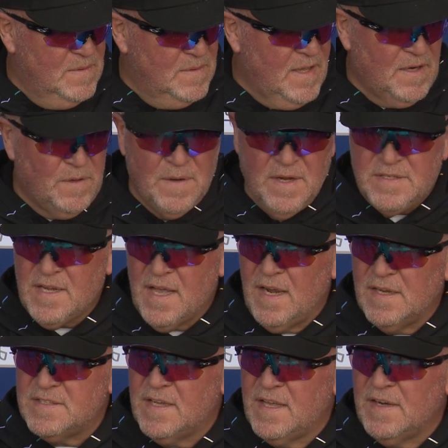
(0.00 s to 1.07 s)
got a great
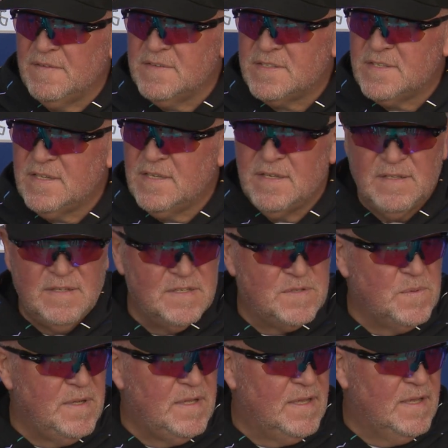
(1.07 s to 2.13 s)
challenge ahead of us this
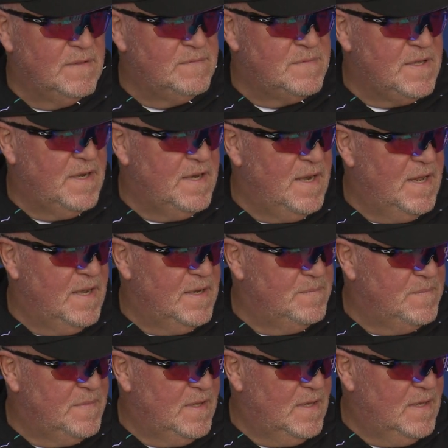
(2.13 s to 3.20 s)
weekend, Sunday night,
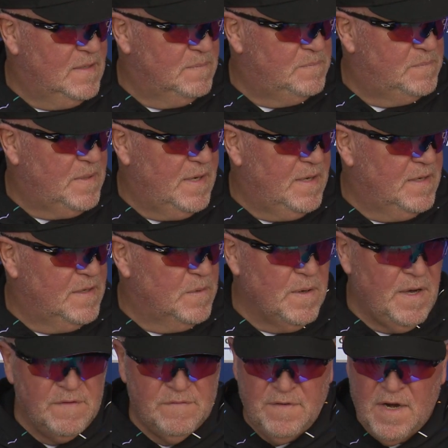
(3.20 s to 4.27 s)
uh, playing in a
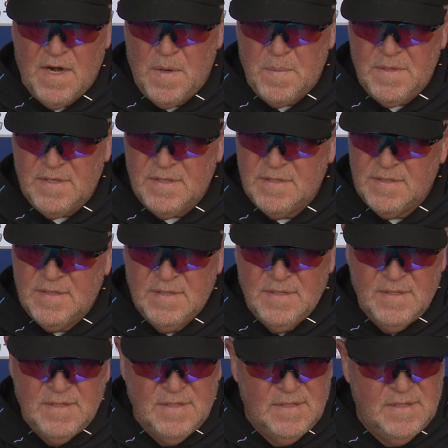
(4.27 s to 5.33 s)
great environment
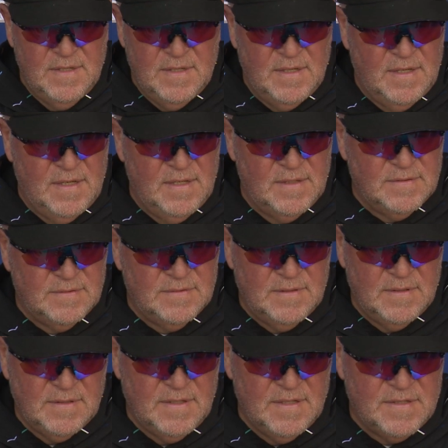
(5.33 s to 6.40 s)
uh,
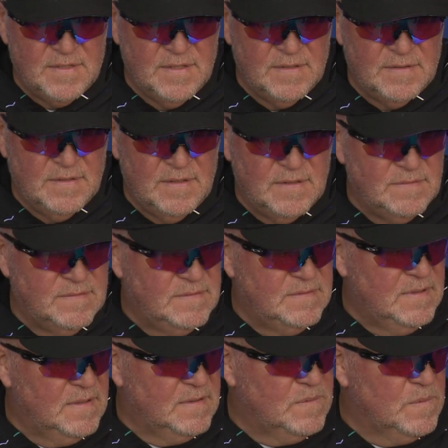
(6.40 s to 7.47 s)
against a,
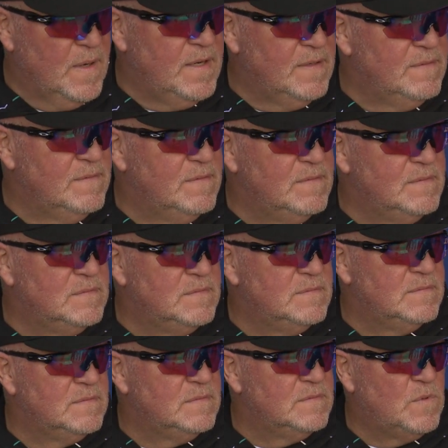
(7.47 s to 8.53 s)
a, a, great
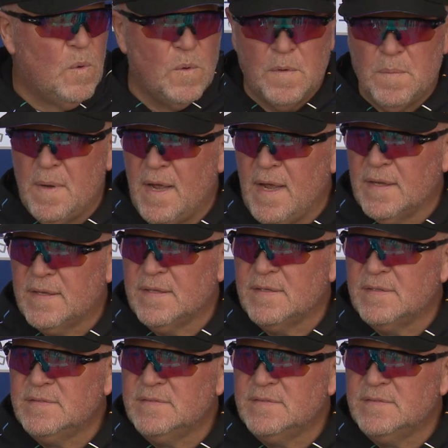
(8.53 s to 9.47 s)
quarterback